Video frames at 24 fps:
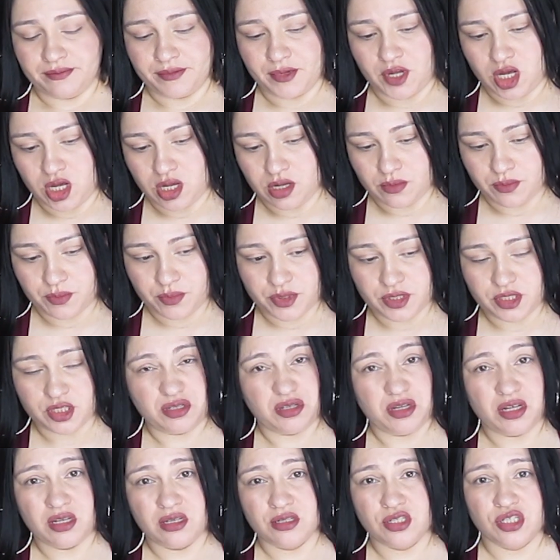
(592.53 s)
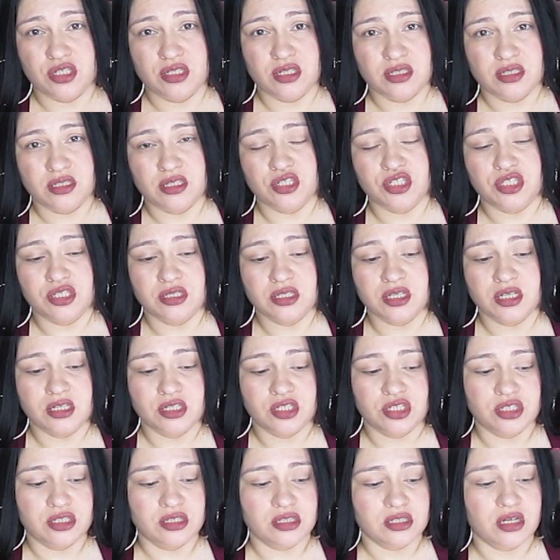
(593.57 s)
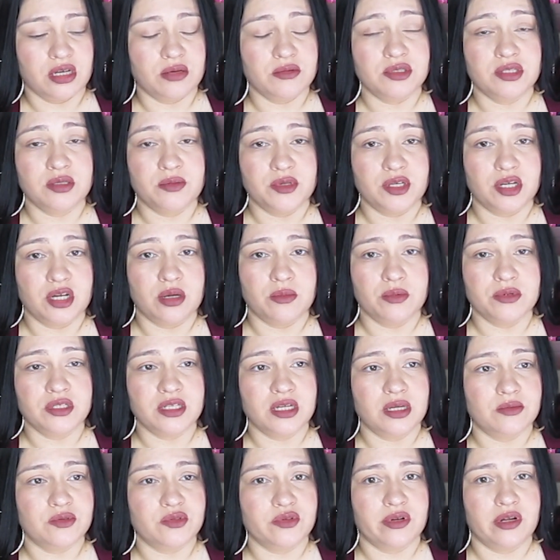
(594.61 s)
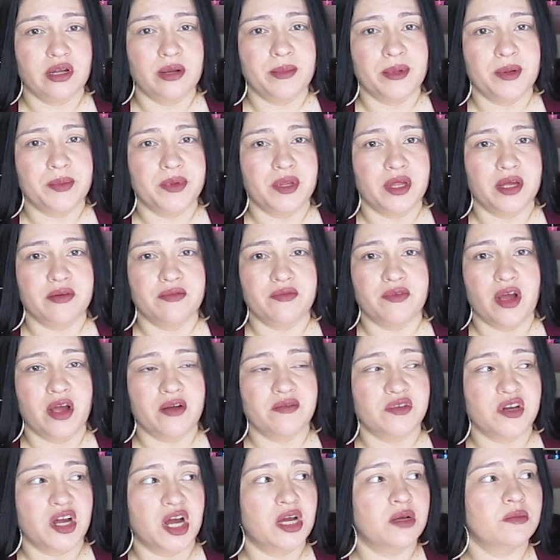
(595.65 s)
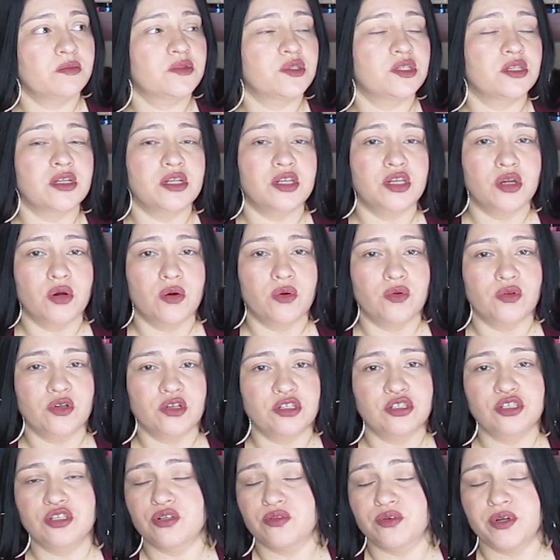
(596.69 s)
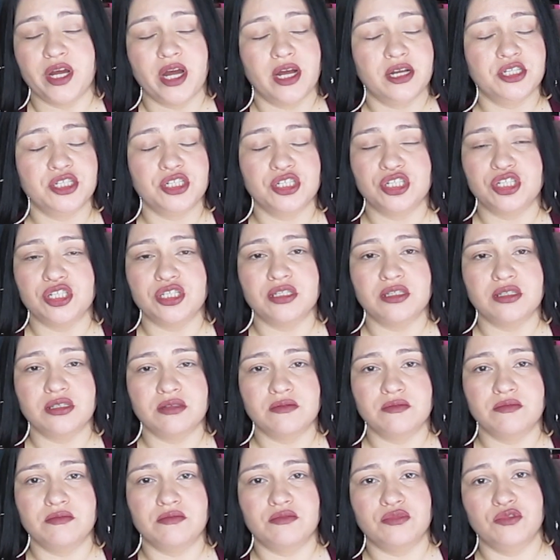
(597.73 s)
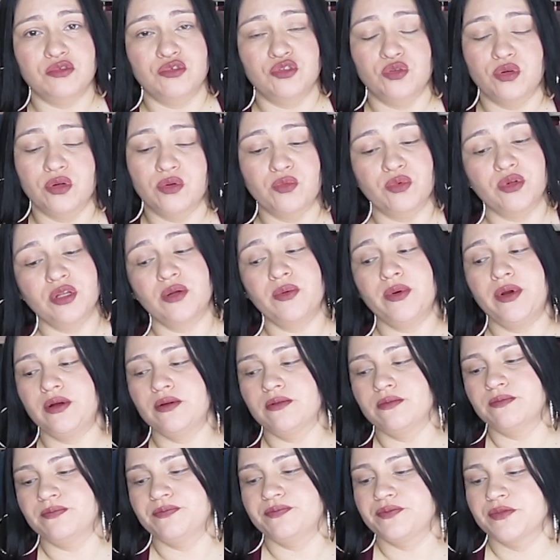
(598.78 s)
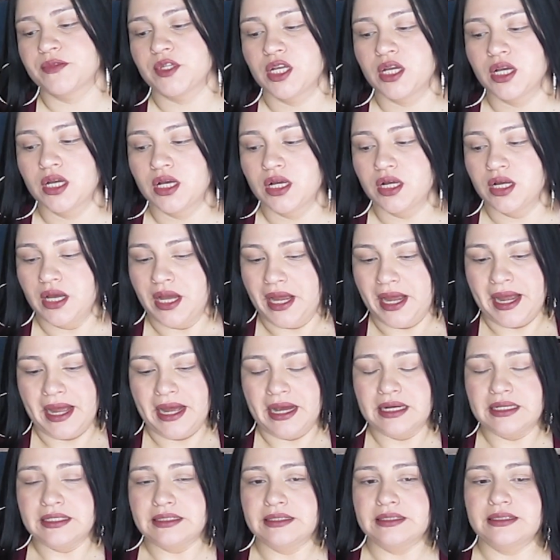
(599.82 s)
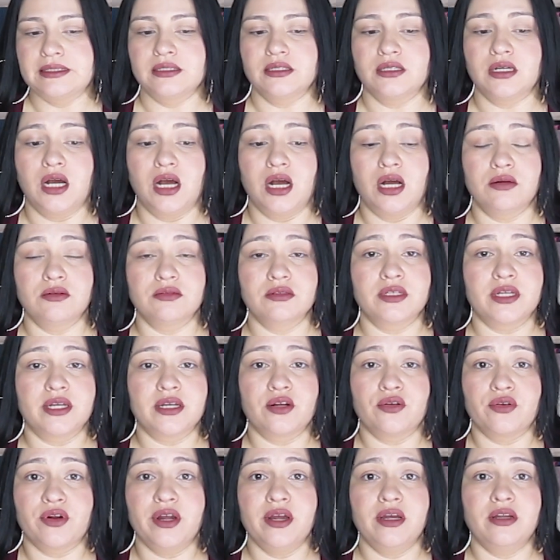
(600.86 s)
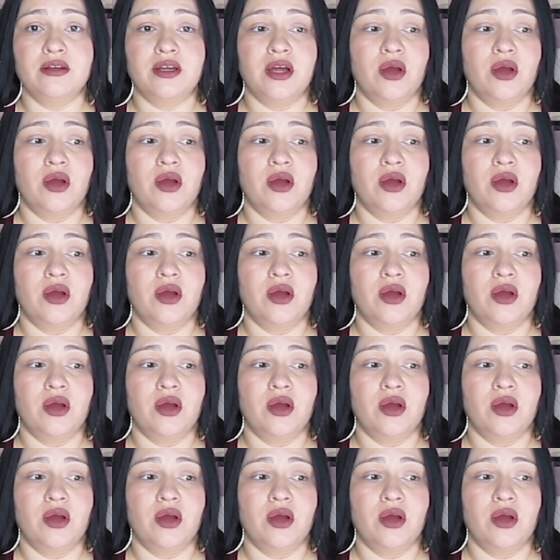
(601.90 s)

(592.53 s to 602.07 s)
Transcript: But yeah, she doesn't. She's come to me a couple times already, maybe like 5 times. No allergic reaction. She's doing really well. And I was like, great.